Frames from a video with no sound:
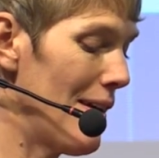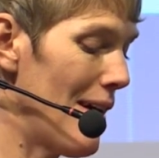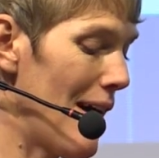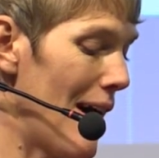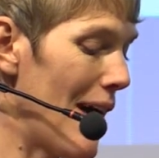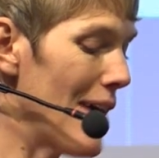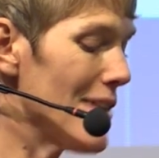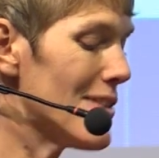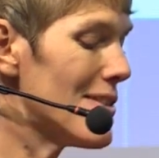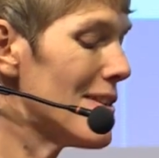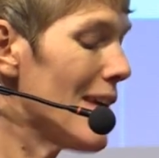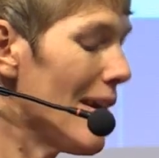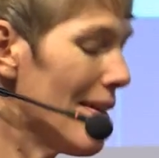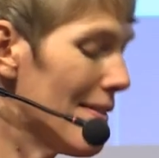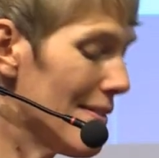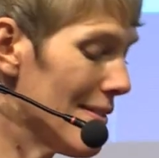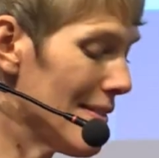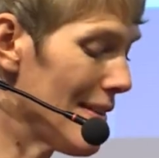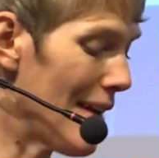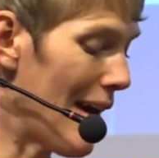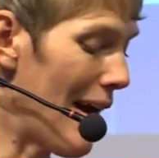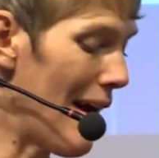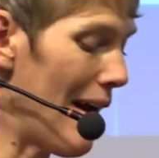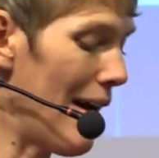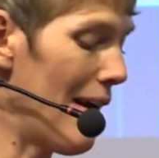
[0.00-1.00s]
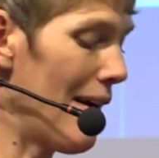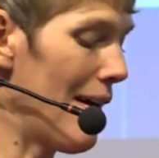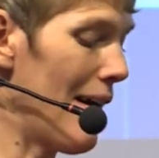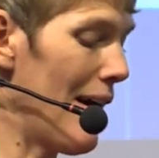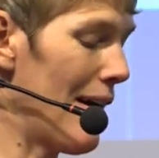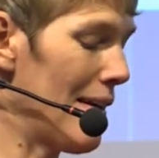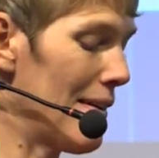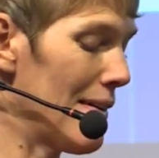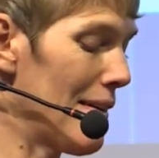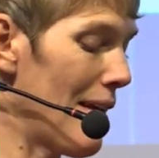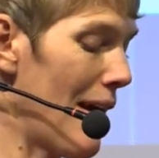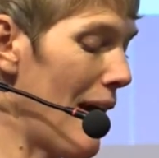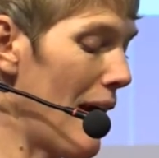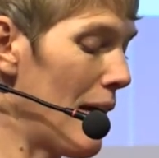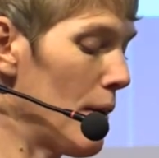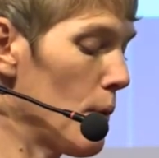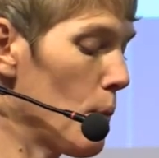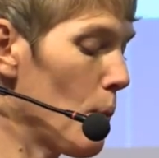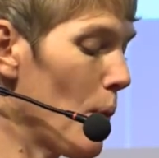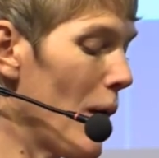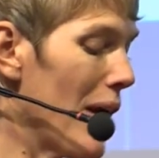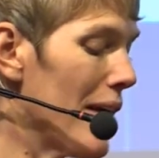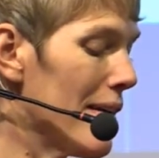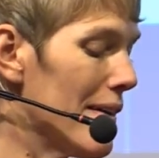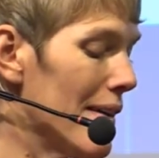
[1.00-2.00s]
agenda and
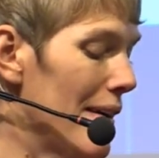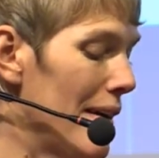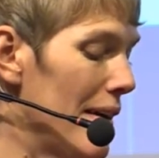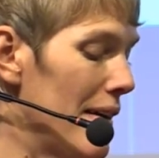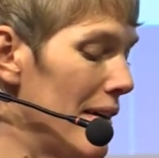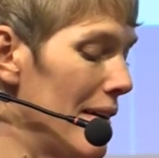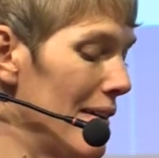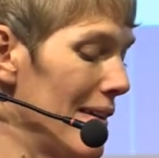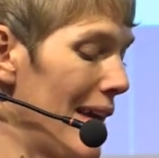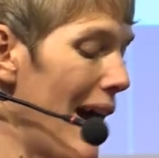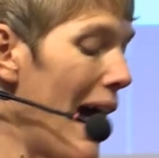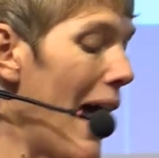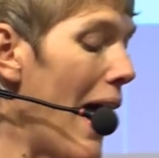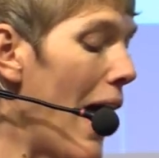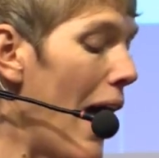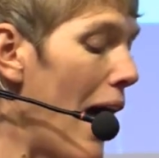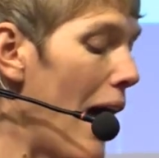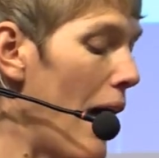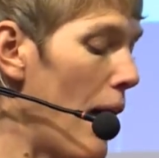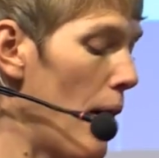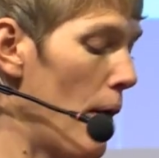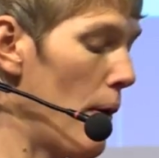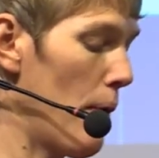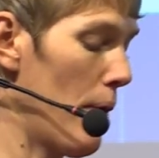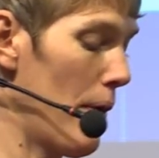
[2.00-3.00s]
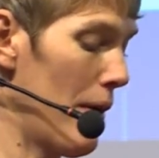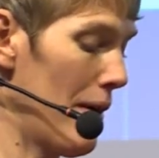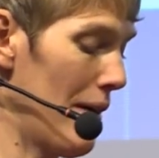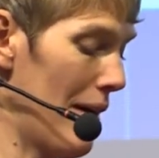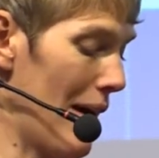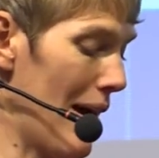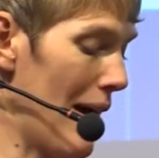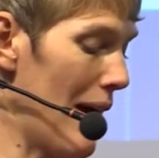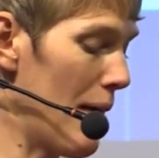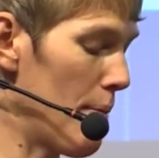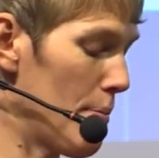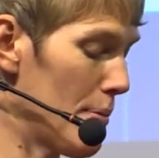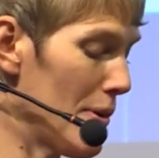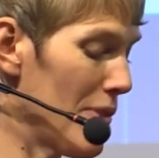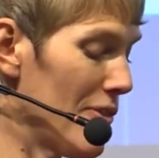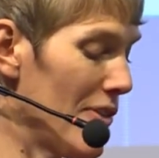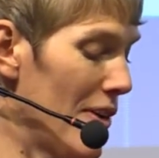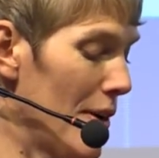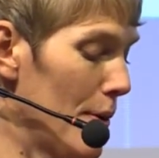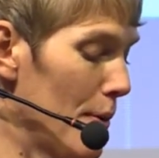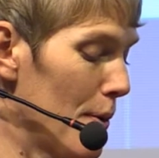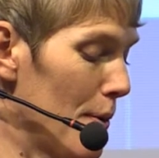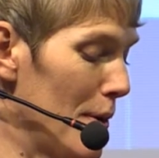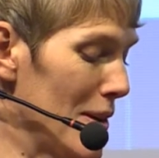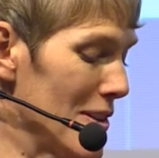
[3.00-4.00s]
whether and how, I prefer
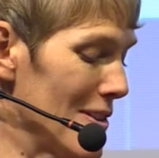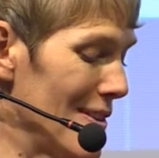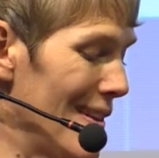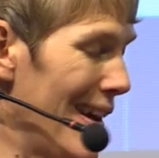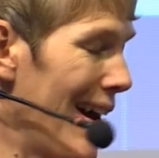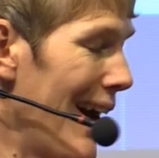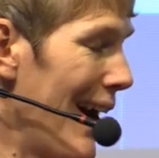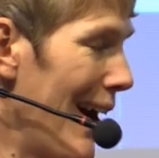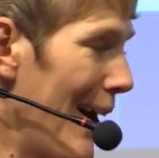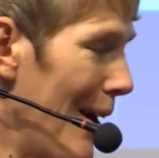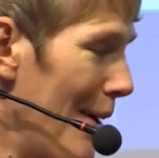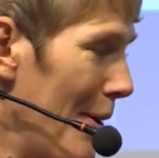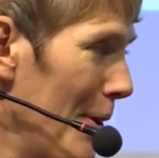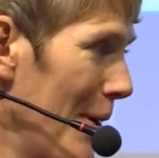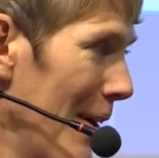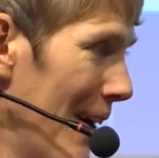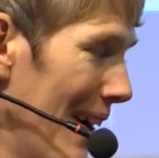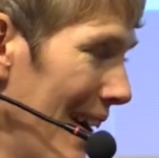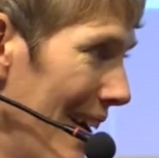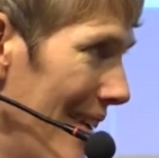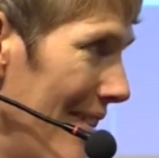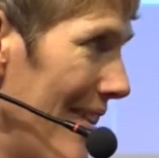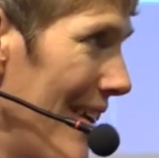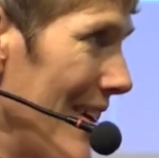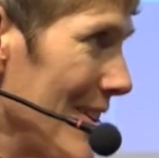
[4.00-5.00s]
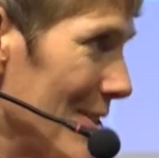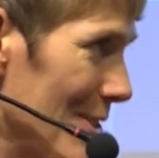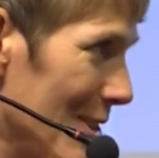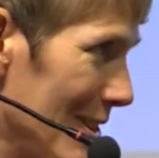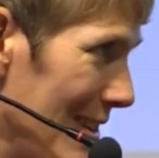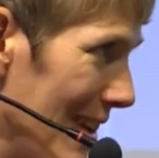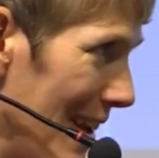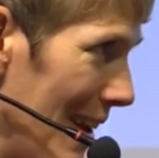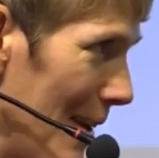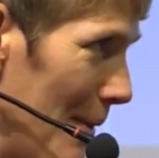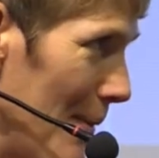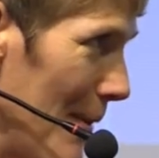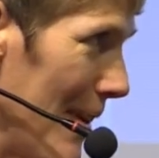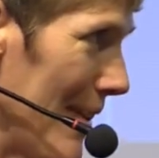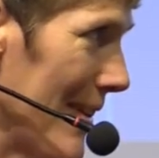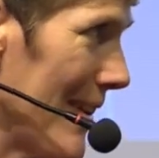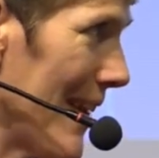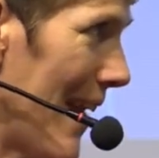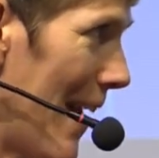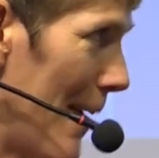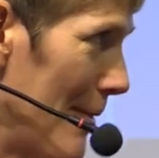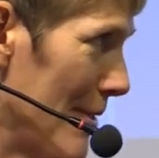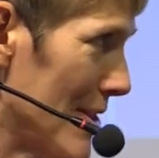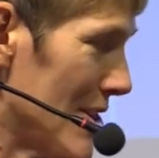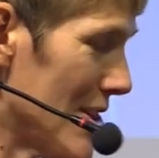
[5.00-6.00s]
the question how, they should deal with
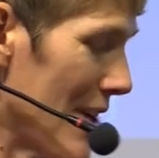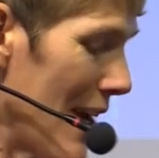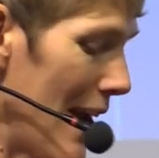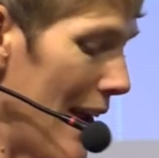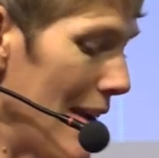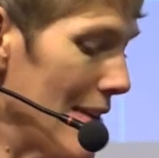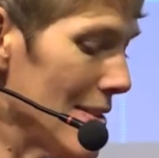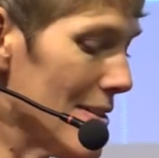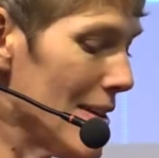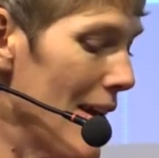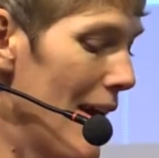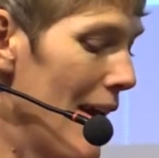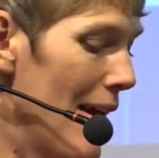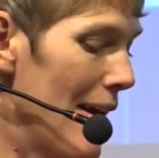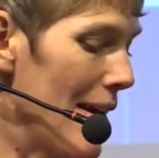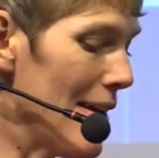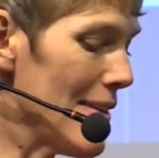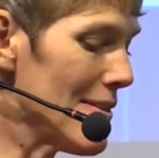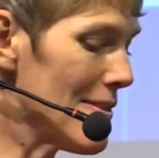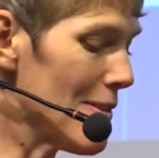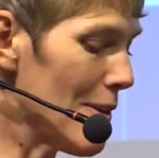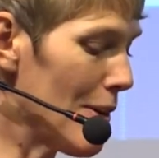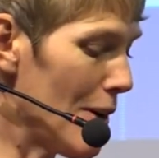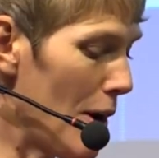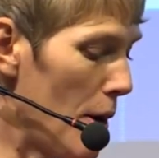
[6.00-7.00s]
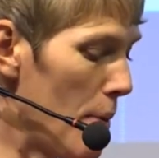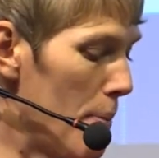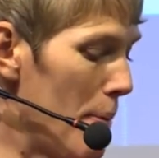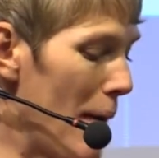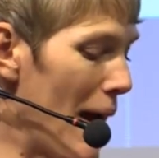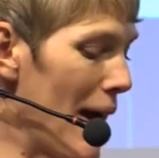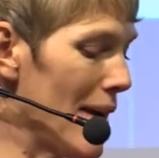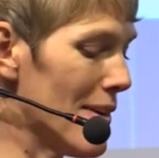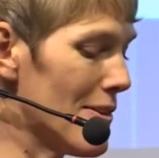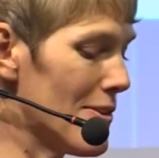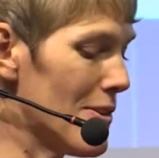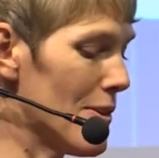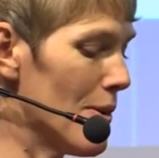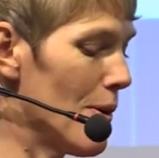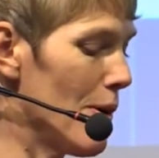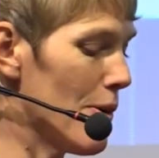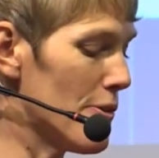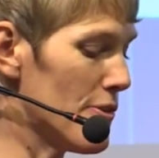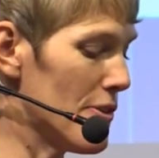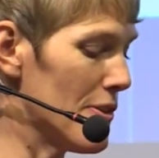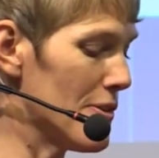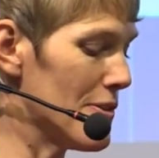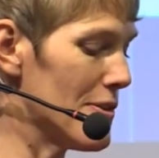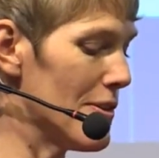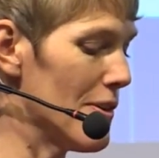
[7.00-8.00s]
climate change, is to go back to
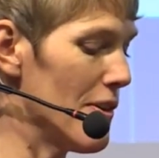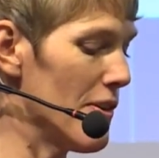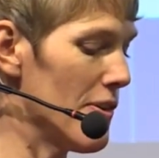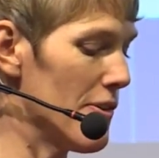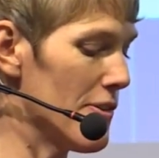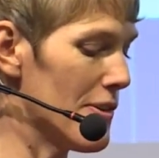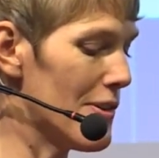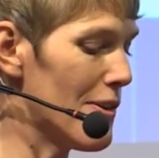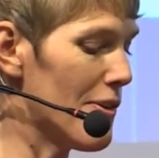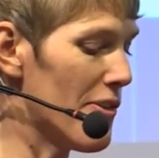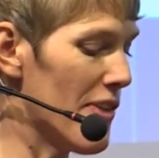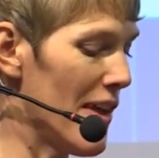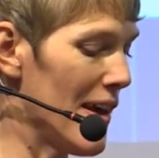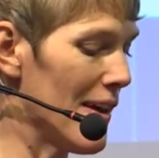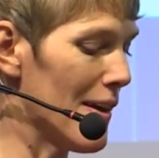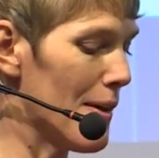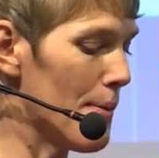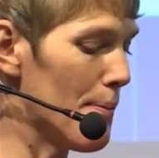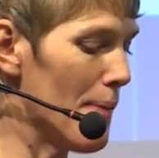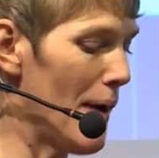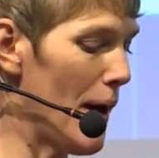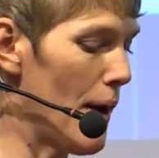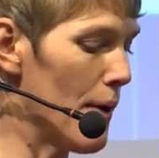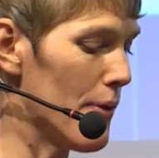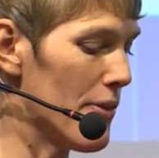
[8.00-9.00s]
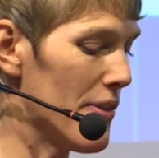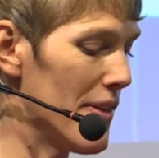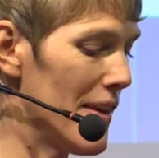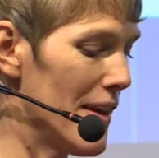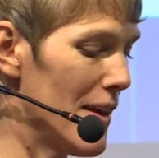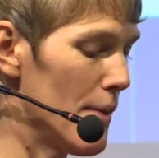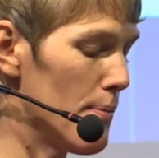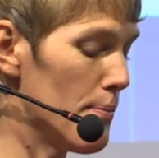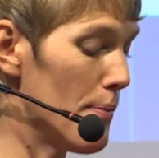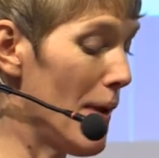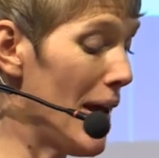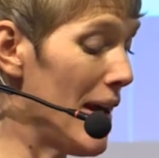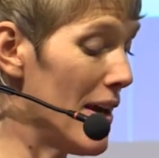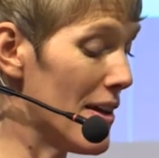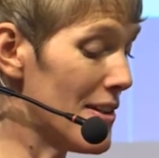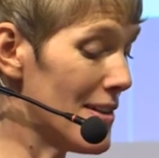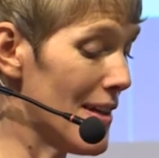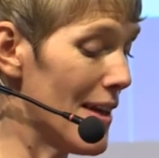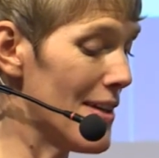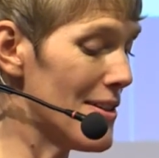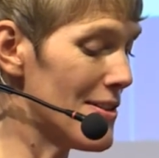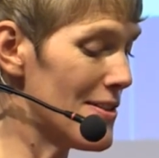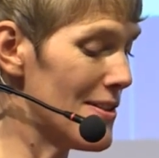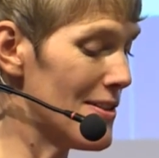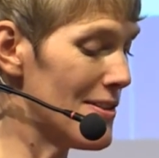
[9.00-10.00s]
also to think about the pay
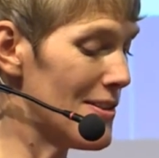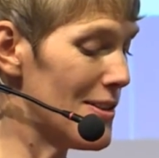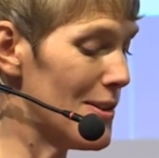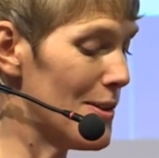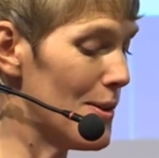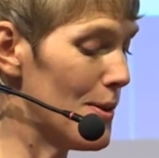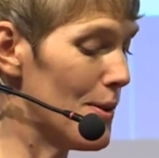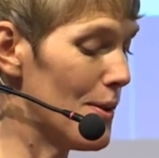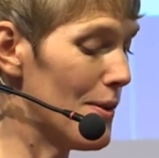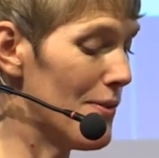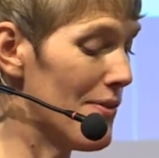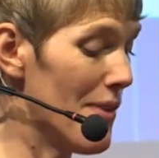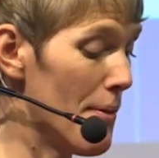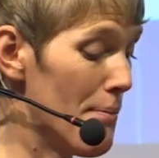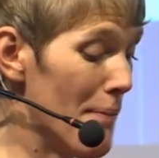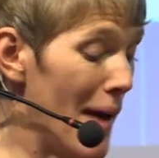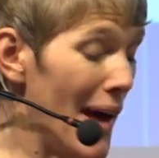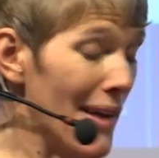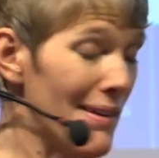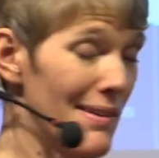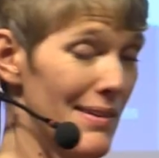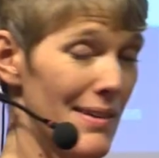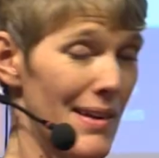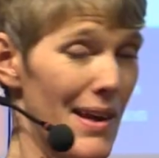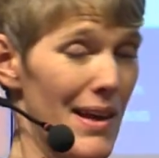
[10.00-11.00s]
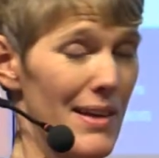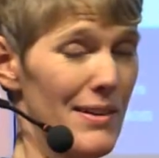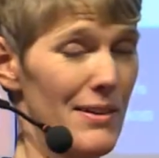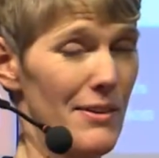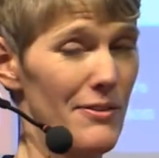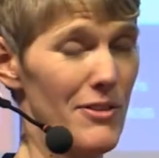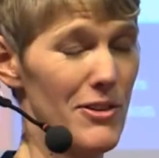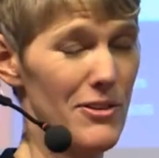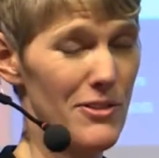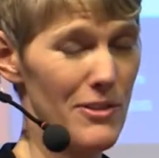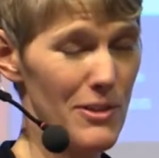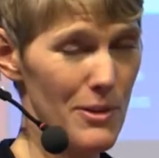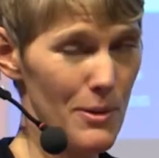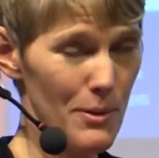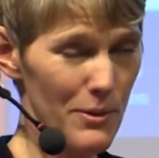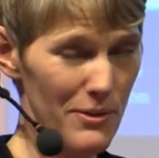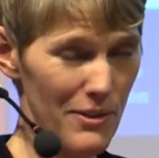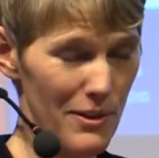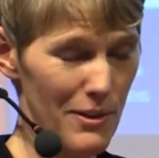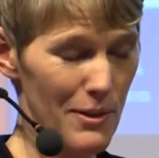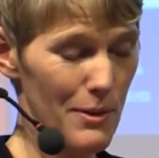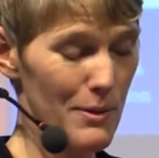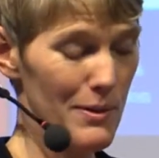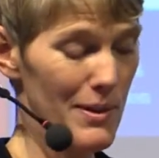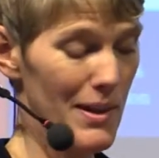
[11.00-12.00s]
attention to the mandate of the UN
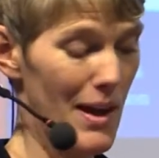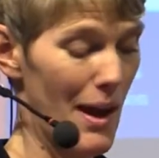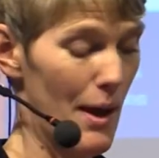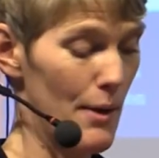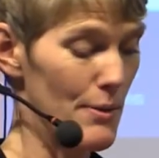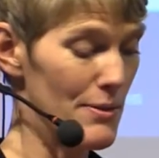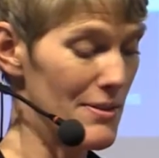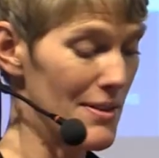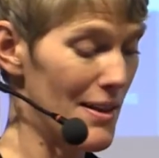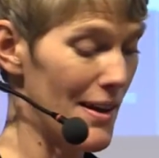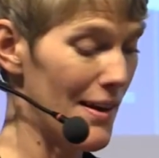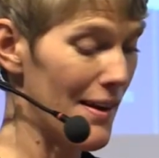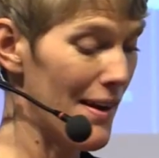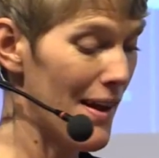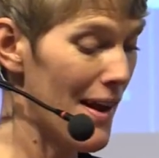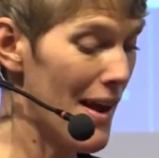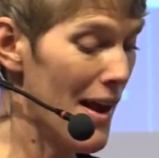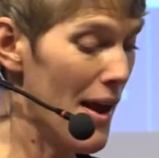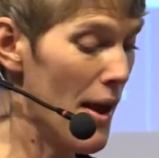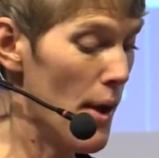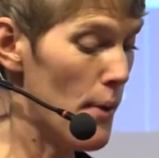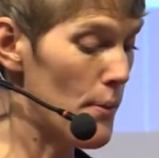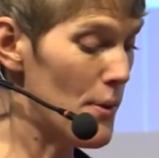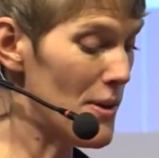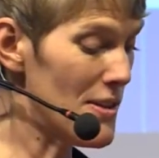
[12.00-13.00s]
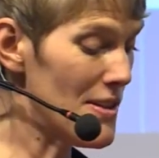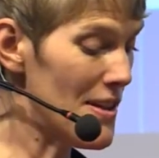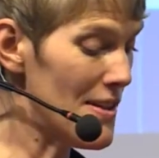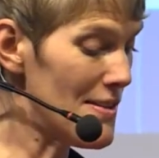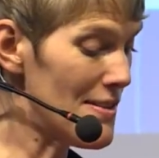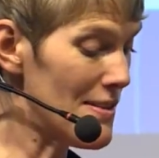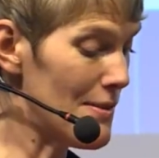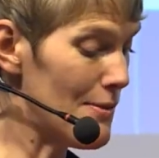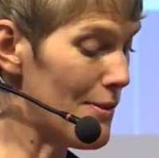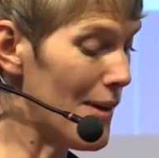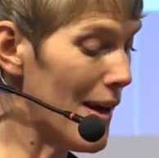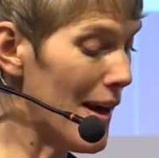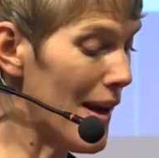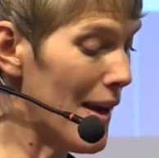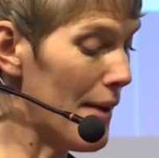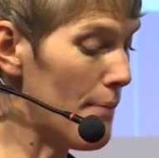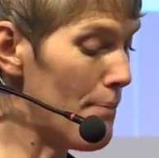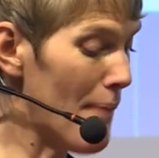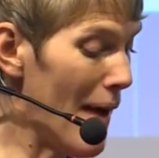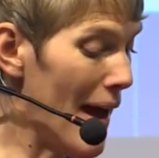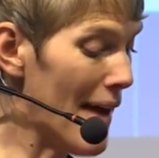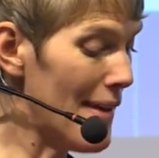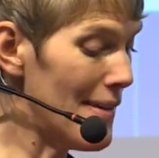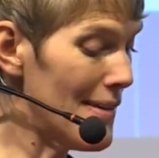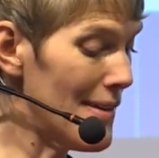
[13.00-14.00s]
Security Council, which is really a
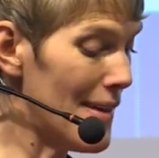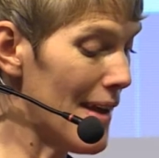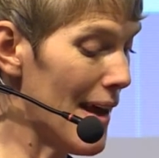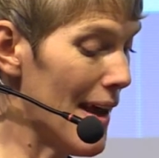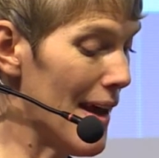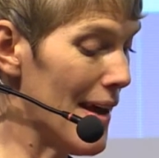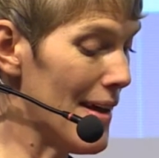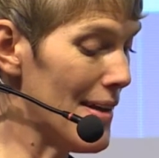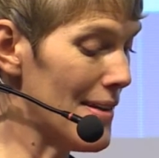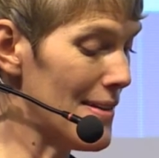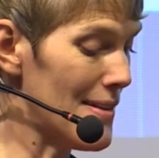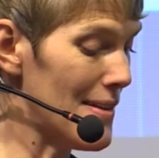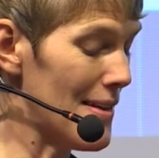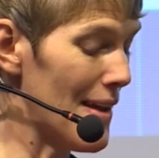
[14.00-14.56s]
mandate.